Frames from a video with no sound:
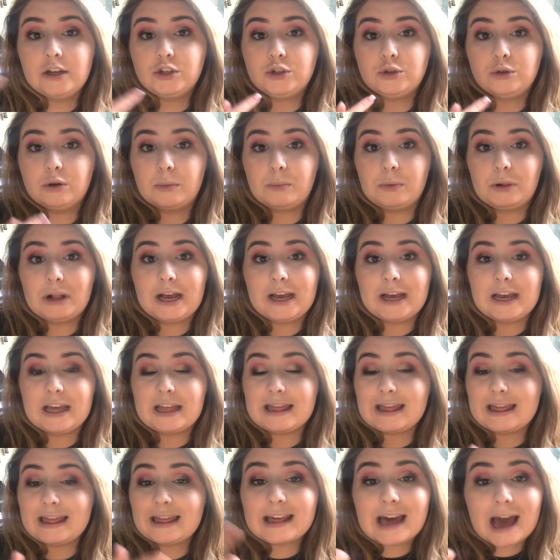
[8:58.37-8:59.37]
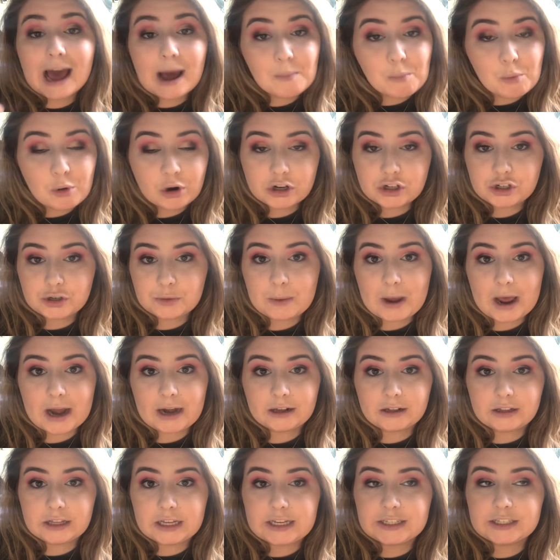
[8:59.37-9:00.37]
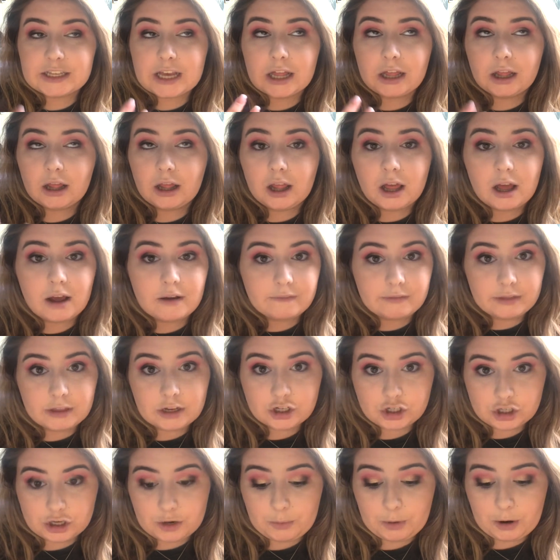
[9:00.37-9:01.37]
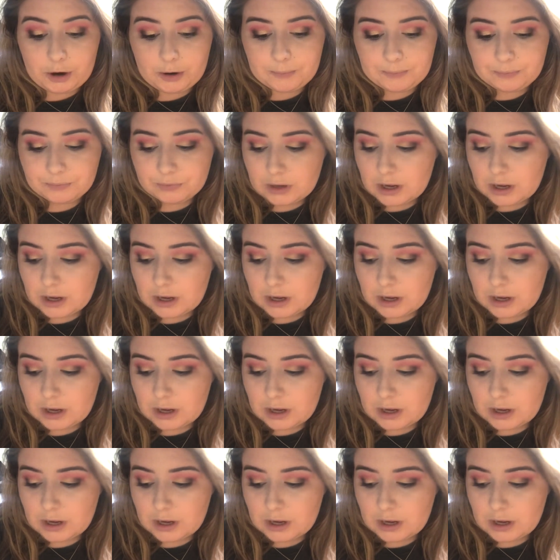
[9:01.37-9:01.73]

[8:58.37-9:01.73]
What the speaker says: to apply it that more dramatically, because I love the shimmer.